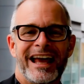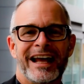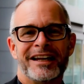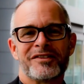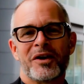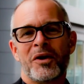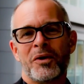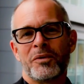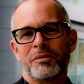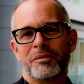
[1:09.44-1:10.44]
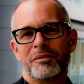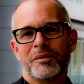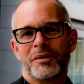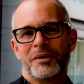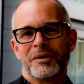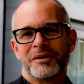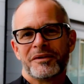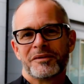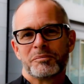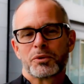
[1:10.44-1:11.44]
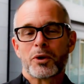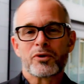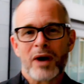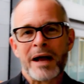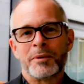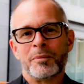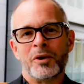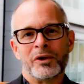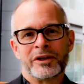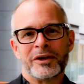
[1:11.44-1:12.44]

And it's all programmable